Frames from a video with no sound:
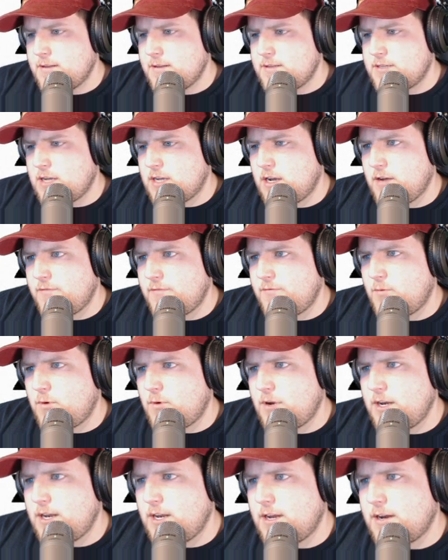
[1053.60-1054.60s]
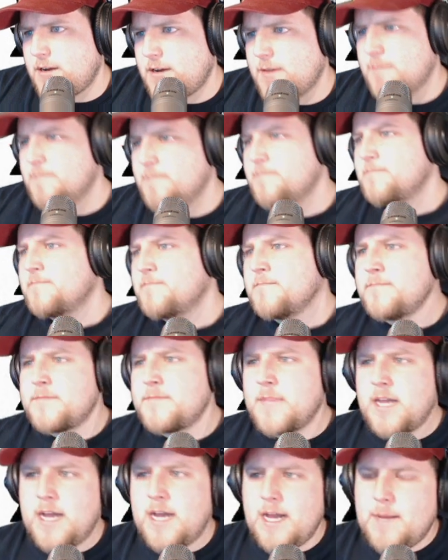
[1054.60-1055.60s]
Tough one here.
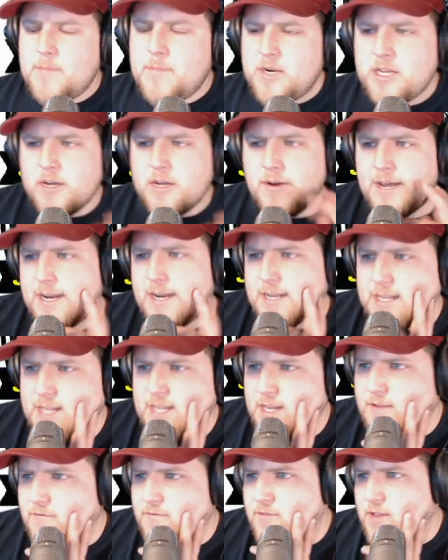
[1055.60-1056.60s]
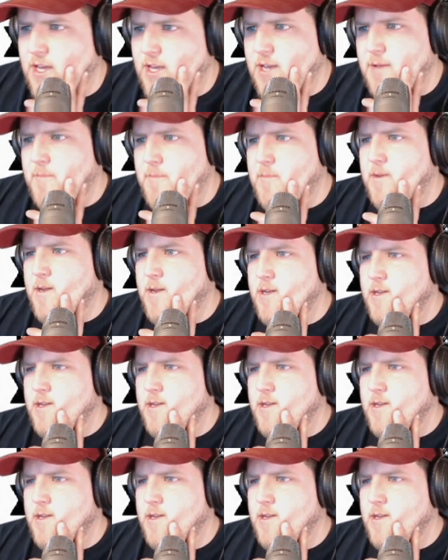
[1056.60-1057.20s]
I'm going to go ahead and give them...